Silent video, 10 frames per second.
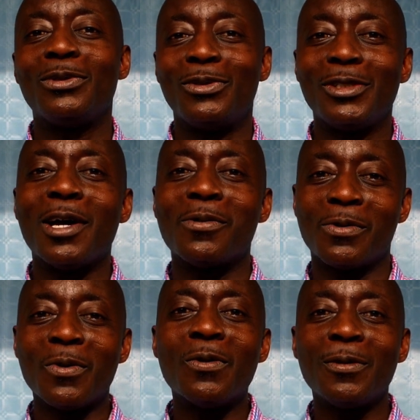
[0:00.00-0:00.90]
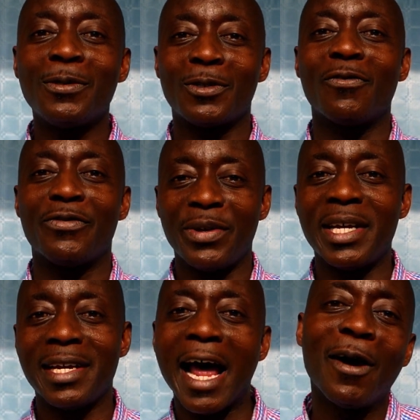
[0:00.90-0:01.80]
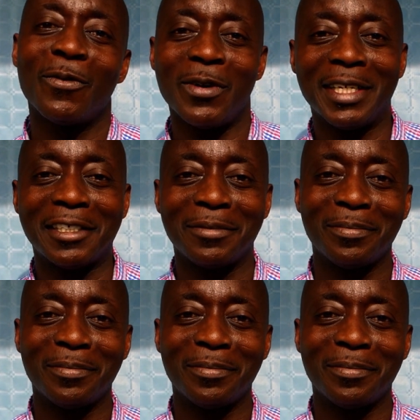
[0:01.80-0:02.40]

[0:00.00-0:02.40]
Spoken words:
to the rules of tree language,